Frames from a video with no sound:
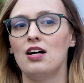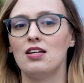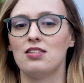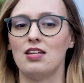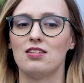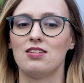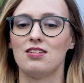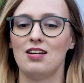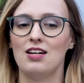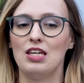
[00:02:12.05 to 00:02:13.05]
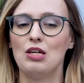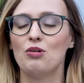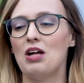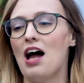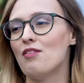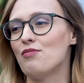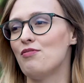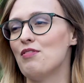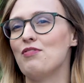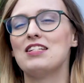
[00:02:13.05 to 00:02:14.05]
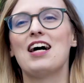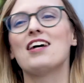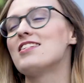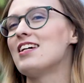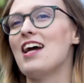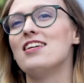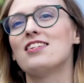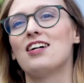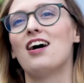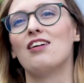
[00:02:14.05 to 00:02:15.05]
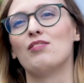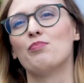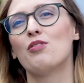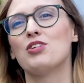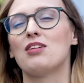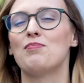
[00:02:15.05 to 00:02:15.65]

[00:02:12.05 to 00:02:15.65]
since you could have a fantastic A-star level project,